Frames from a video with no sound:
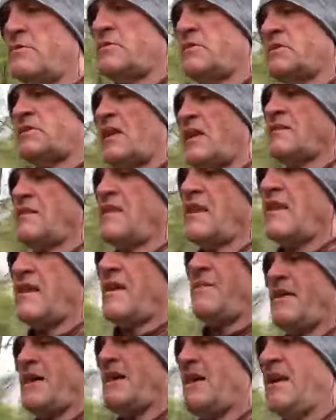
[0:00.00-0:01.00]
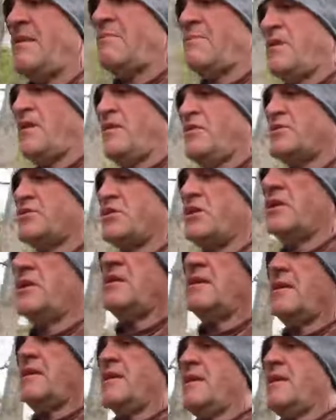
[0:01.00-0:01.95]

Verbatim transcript: started a rammy in an empty house, right?